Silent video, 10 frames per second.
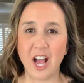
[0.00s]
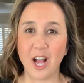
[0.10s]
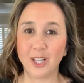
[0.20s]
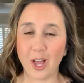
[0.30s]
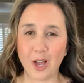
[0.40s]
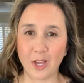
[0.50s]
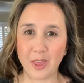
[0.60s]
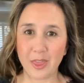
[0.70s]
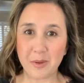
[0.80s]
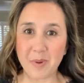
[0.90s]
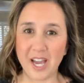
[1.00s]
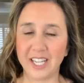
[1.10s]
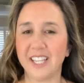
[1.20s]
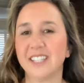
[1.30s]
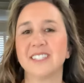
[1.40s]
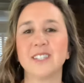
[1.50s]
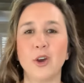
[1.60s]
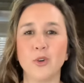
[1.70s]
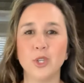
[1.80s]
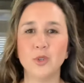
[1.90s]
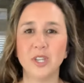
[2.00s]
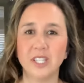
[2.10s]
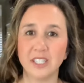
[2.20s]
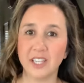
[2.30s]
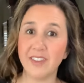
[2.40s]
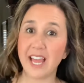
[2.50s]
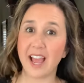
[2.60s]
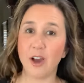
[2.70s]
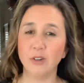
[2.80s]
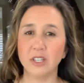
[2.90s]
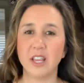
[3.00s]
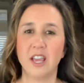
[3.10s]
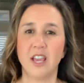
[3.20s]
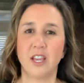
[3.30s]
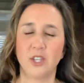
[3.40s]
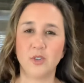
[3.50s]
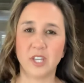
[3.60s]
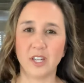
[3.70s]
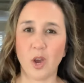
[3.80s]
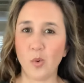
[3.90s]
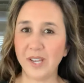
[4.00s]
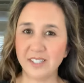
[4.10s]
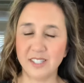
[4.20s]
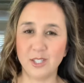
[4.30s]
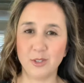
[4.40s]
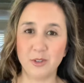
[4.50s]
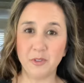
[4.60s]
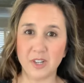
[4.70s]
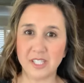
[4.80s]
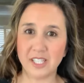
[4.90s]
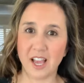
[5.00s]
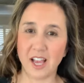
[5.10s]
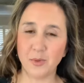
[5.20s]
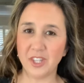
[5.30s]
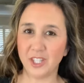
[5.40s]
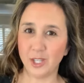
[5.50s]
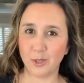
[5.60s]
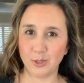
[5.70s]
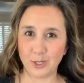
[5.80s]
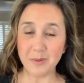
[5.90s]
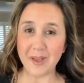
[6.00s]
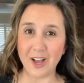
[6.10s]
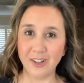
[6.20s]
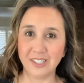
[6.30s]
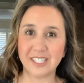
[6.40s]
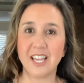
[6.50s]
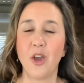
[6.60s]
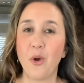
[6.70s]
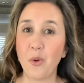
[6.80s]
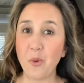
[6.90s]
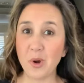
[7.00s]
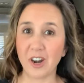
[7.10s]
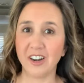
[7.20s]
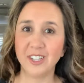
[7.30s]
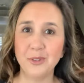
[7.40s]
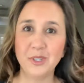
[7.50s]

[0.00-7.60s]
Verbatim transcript: along the body. So you can leave it out. You can always do the front tuck with a cute little belt or you